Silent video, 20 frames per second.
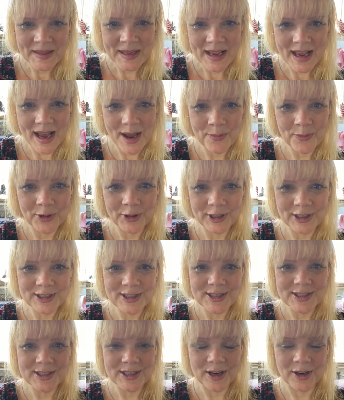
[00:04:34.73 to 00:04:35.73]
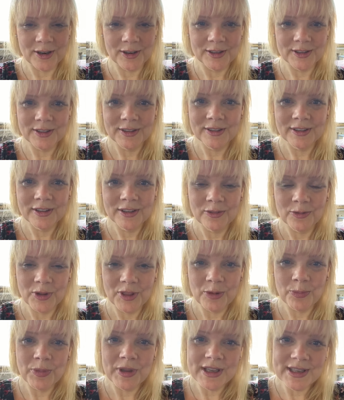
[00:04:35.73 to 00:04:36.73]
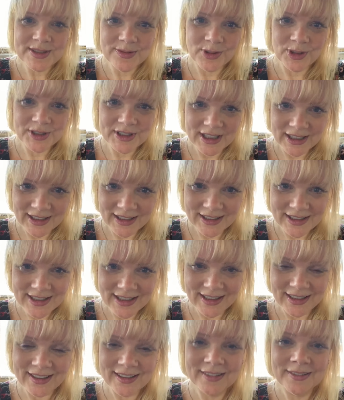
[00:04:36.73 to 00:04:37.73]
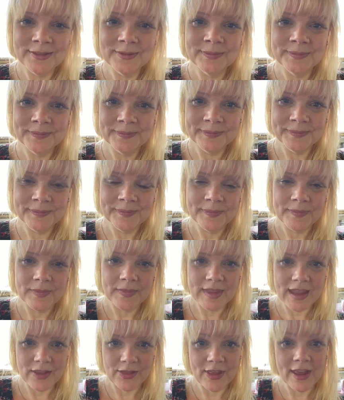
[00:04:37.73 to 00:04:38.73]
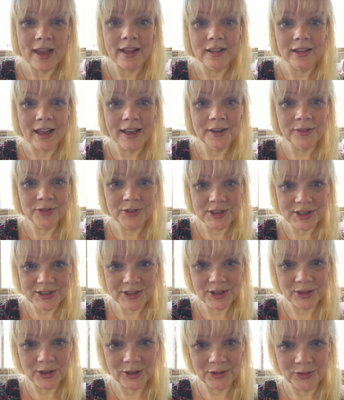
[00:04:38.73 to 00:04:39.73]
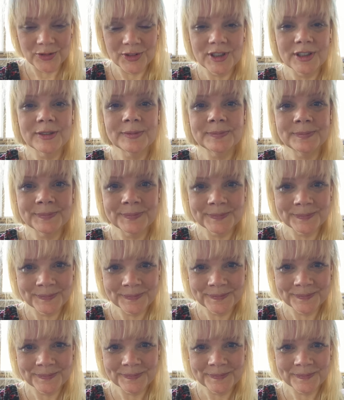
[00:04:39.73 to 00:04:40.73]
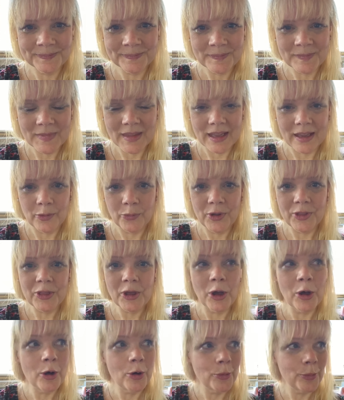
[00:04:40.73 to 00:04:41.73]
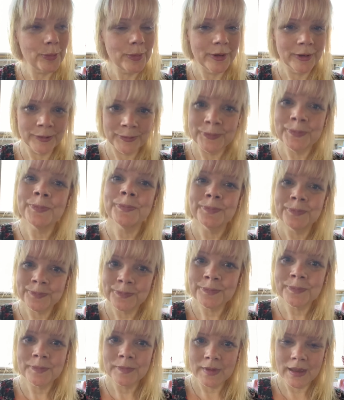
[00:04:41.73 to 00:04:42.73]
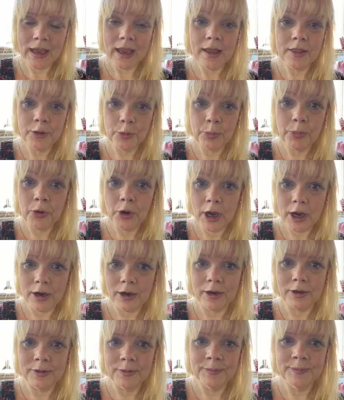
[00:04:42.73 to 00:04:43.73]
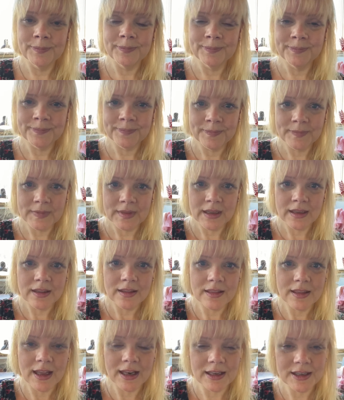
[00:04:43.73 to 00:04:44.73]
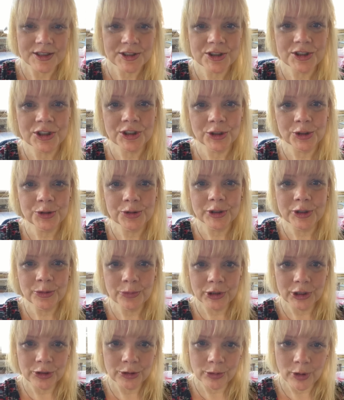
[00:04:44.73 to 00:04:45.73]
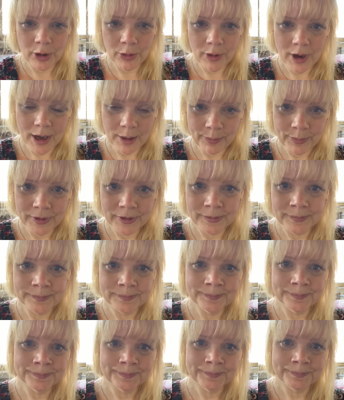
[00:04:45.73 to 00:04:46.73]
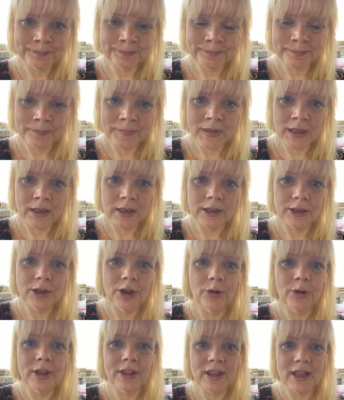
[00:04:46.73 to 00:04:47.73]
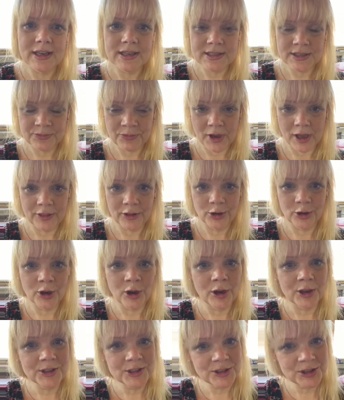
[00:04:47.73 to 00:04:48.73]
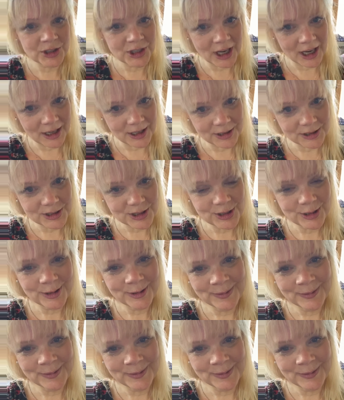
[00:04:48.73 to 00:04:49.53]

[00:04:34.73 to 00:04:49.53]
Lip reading: I'm willing to start with a peaceful dignity that life deserved, with the hope and the prayer that his children would grow up knowing that his father caused change